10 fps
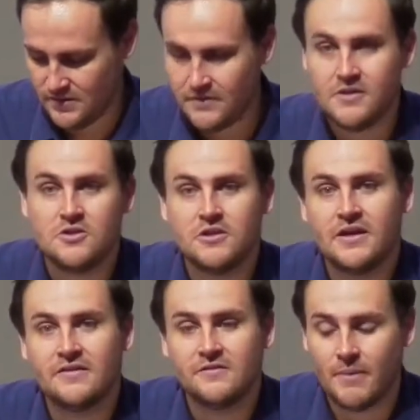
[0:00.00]
And then she
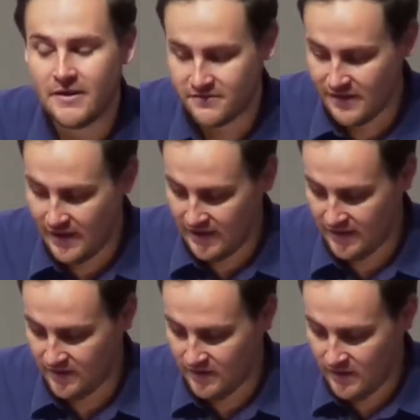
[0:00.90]
ends by saying,
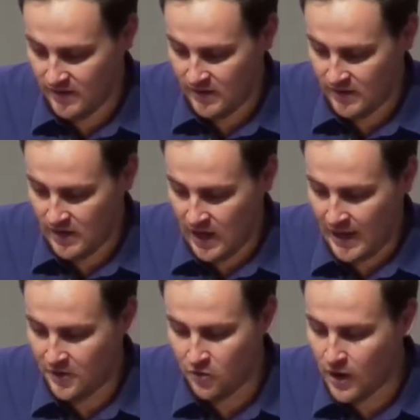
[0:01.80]
I
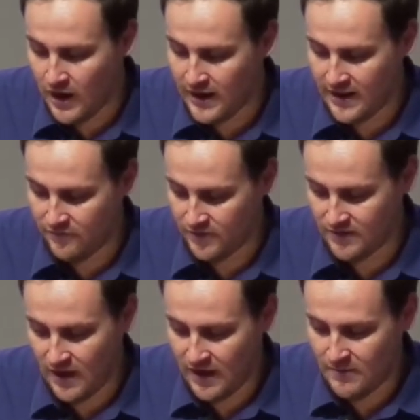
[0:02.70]
cry every
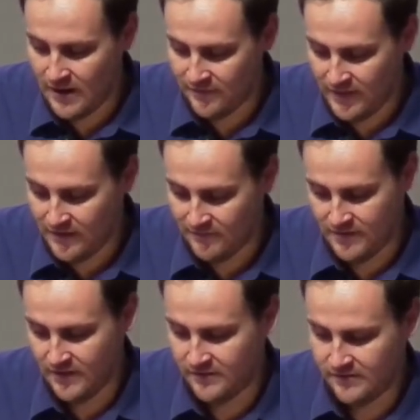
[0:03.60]
time I think of
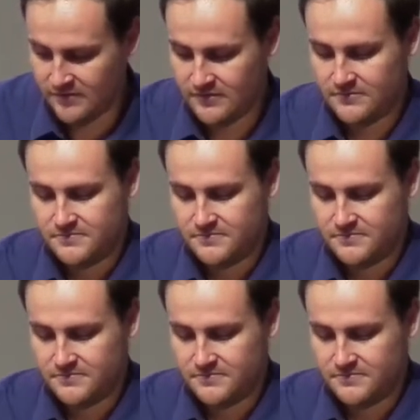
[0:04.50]
this.